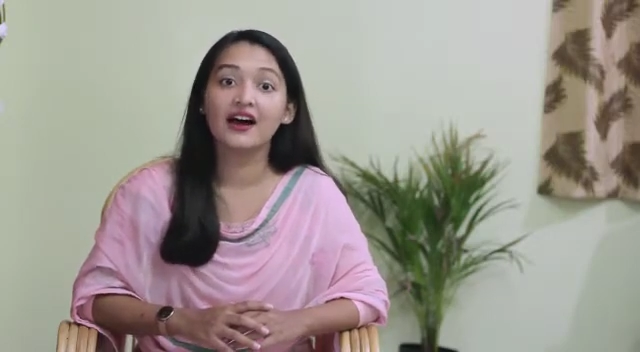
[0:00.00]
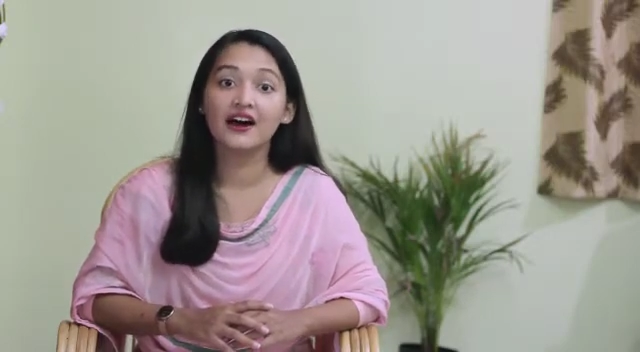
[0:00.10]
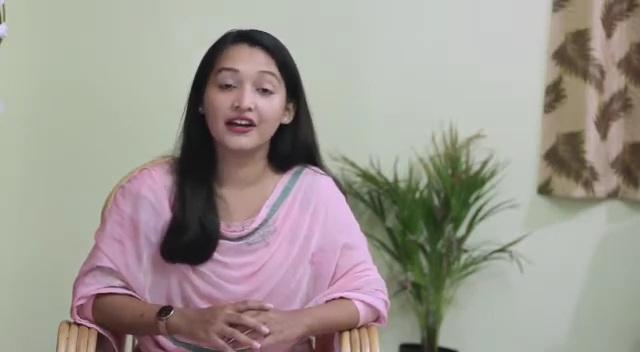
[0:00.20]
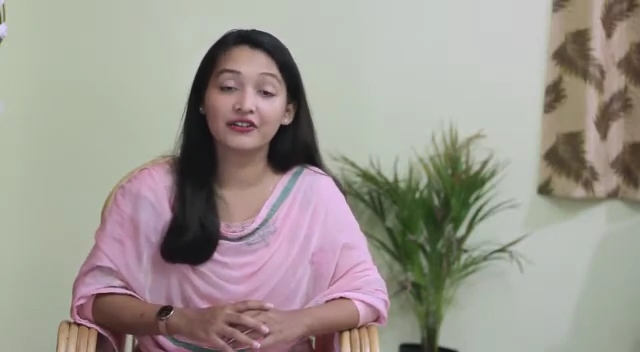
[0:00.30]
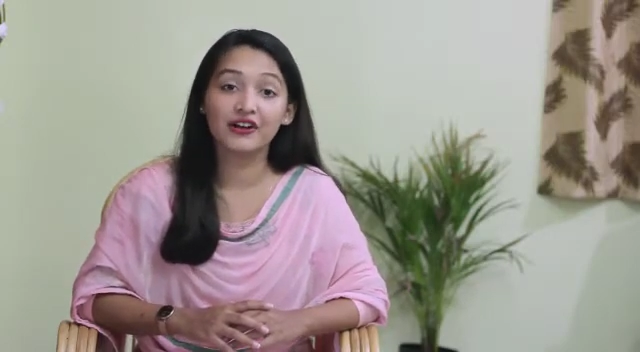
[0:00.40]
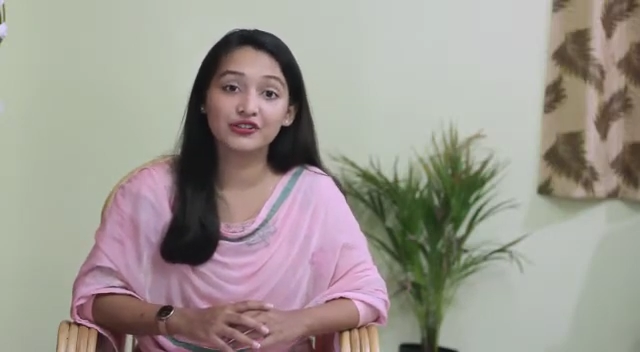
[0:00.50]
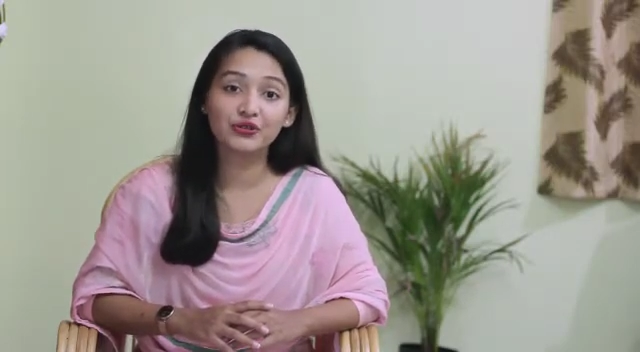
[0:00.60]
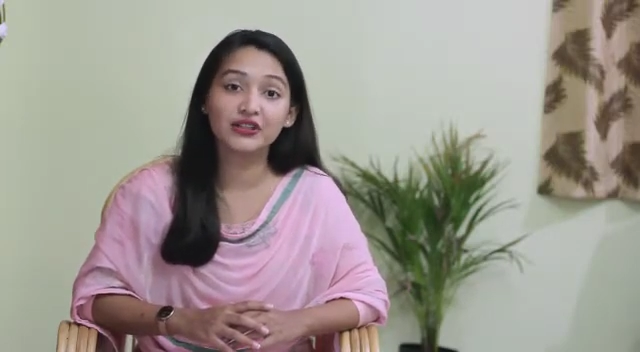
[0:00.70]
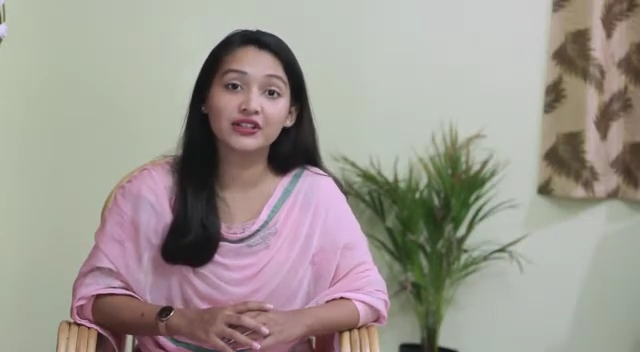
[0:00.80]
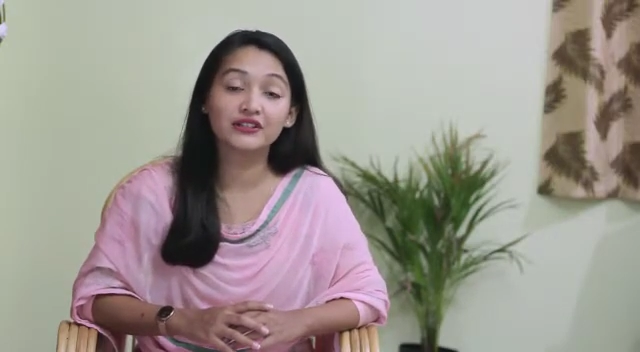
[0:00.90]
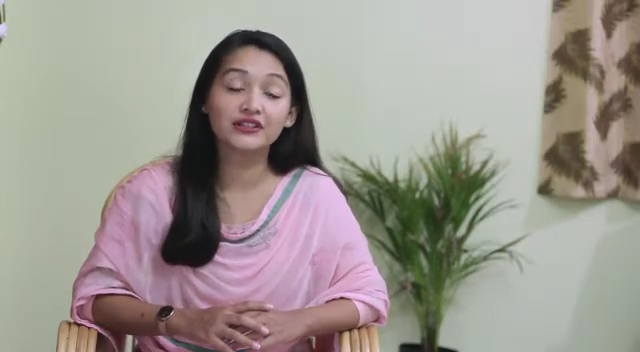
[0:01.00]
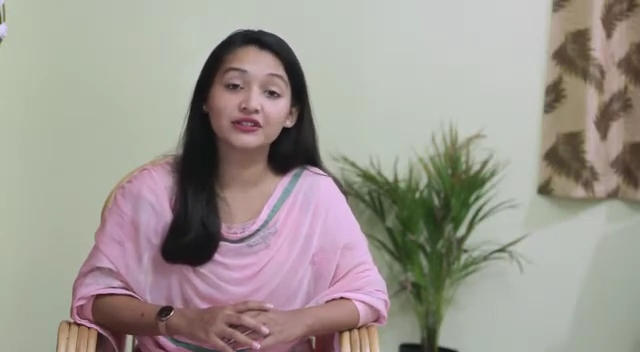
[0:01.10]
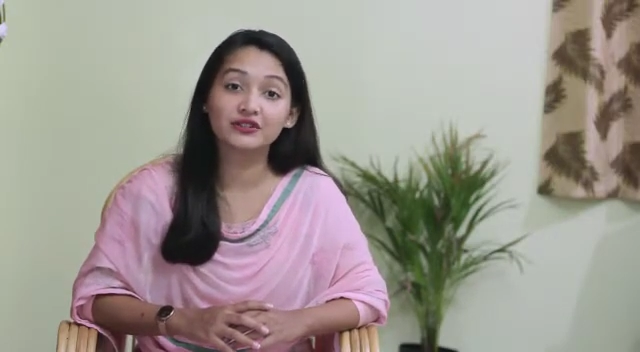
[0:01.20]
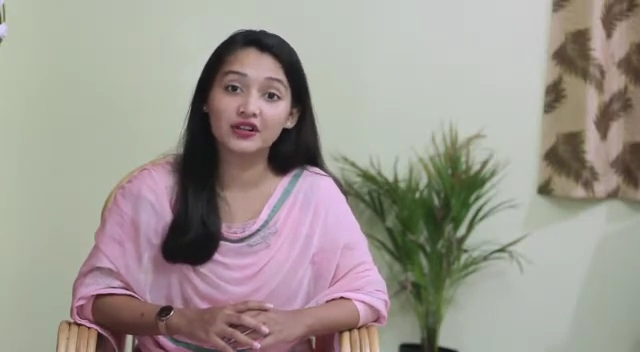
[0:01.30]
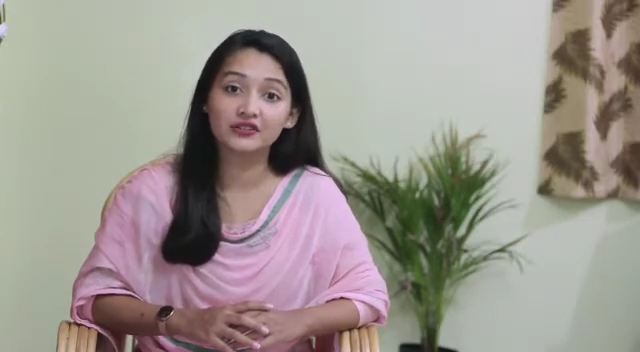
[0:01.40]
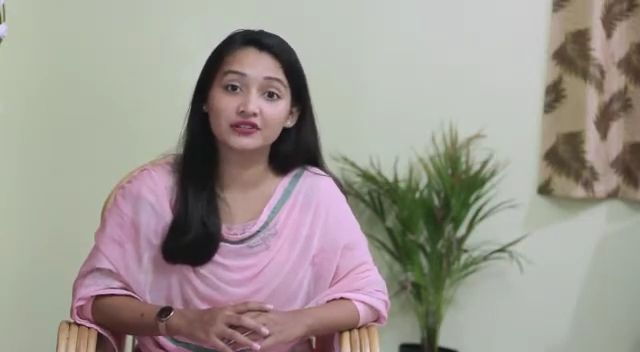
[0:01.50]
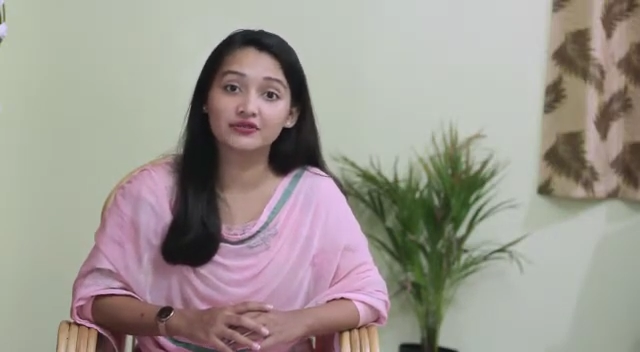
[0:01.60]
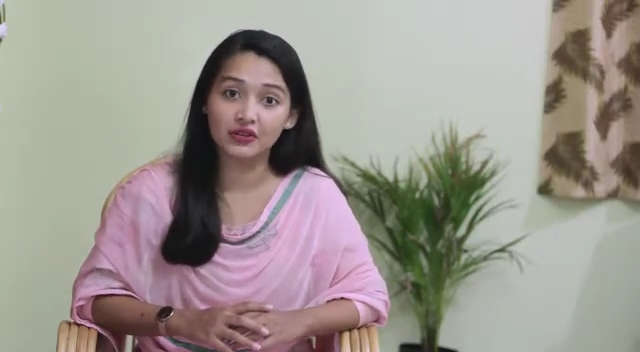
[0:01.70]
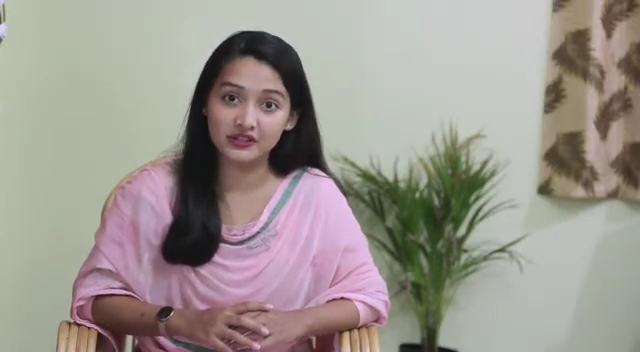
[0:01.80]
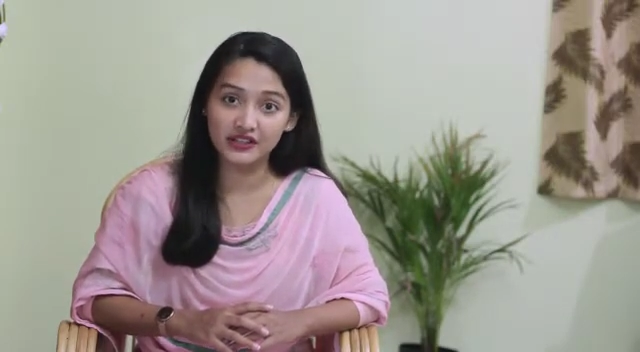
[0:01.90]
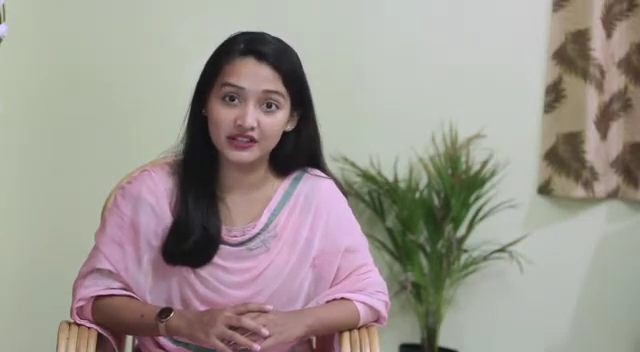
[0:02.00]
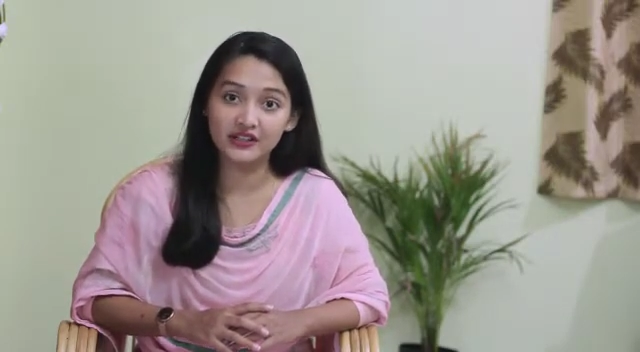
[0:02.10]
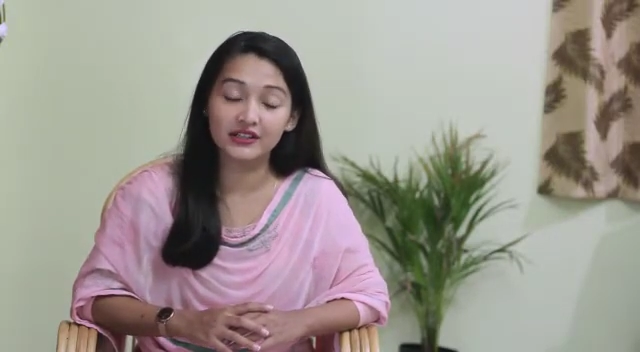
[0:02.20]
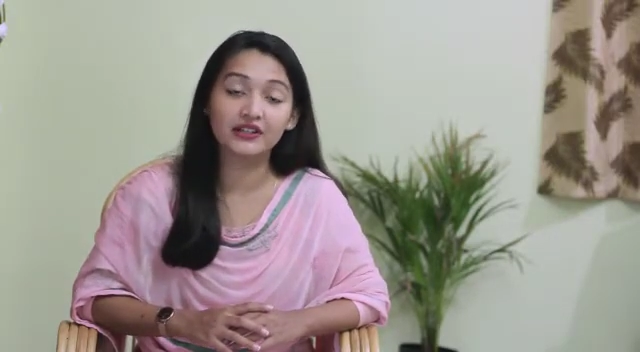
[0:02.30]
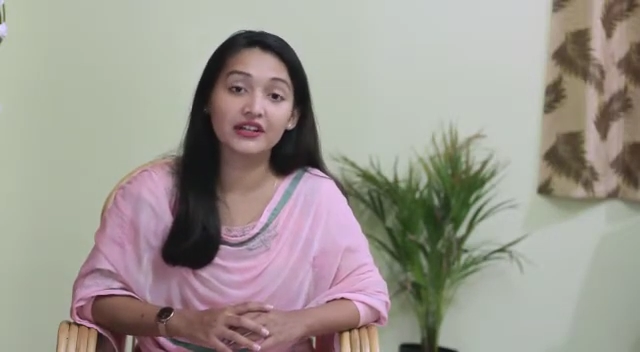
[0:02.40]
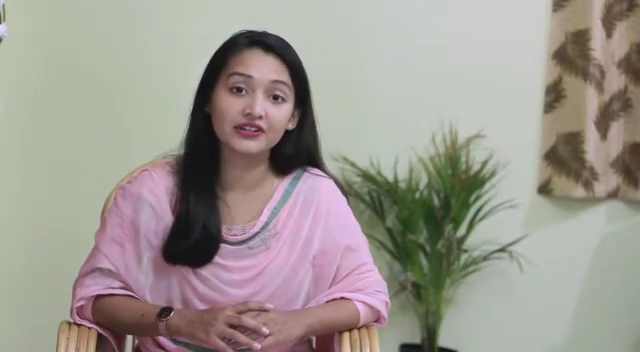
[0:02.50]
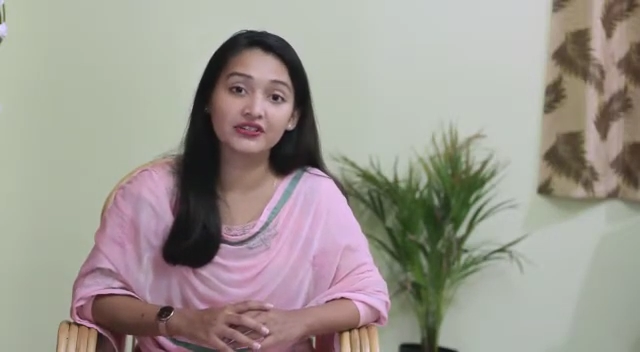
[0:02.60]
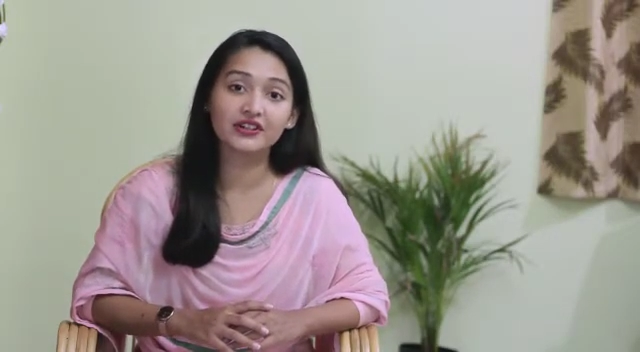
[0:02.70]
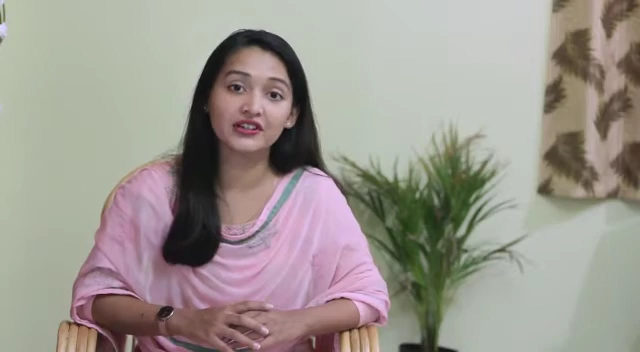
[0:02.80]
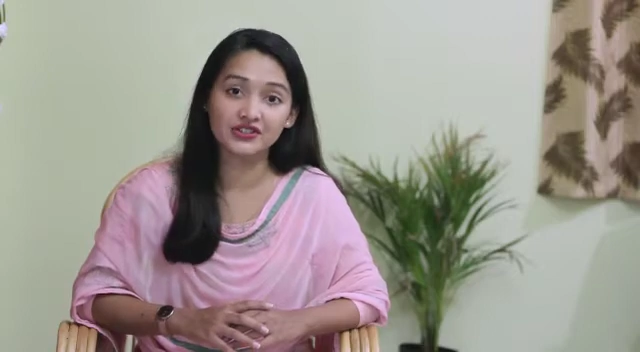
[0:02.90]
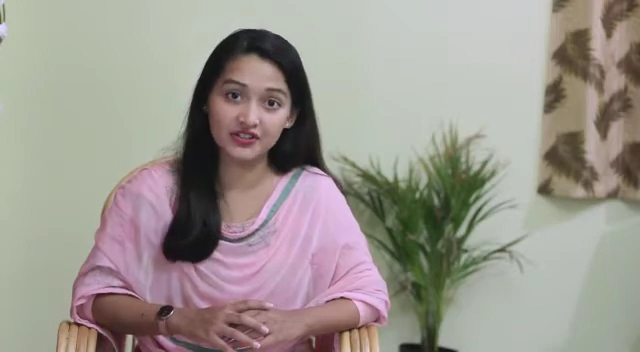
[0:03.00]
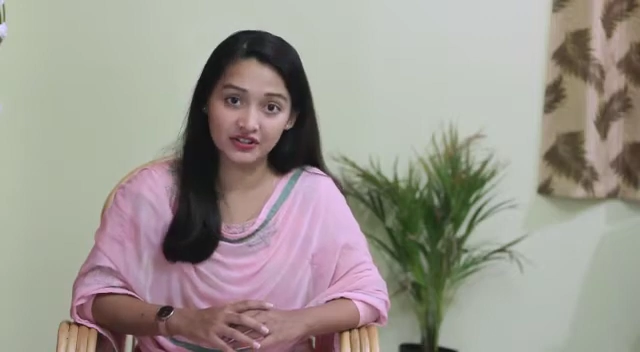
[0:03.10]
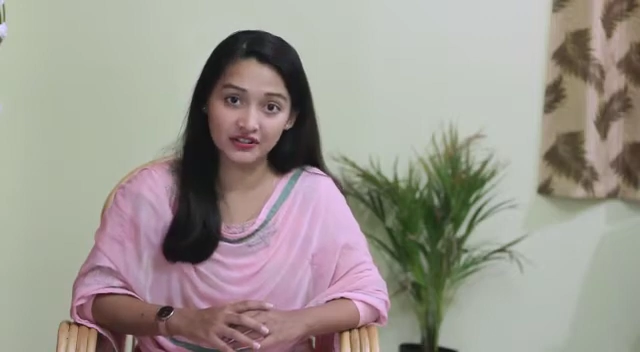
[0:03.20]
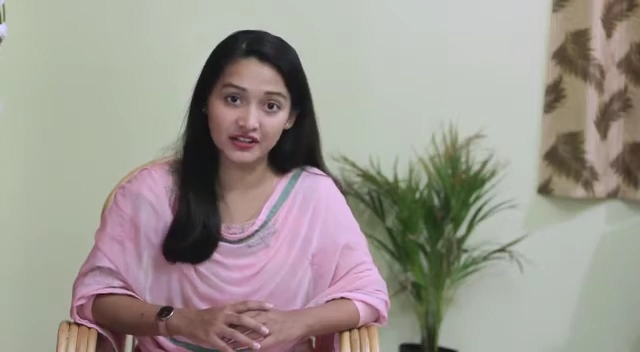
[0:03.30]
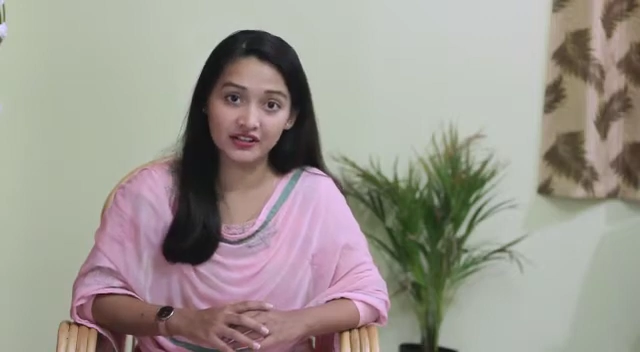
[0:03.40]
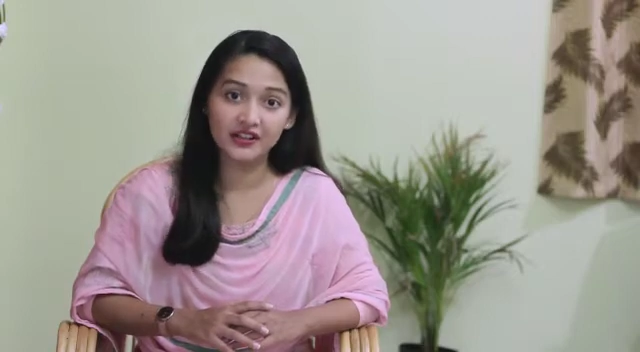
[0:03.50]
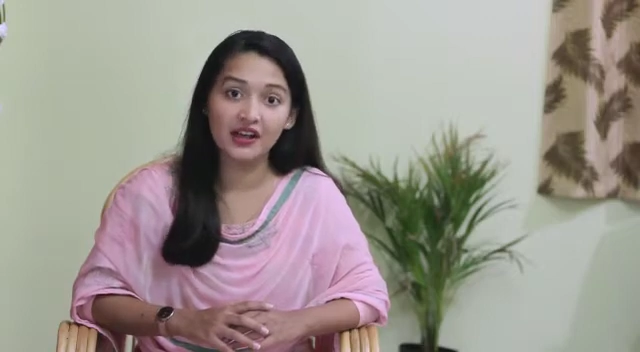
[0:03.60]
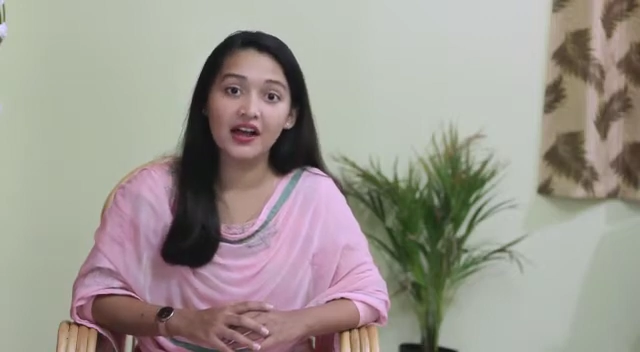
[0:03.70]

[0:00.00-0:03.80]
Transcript: I graduated in 2014 in Electrical Engineering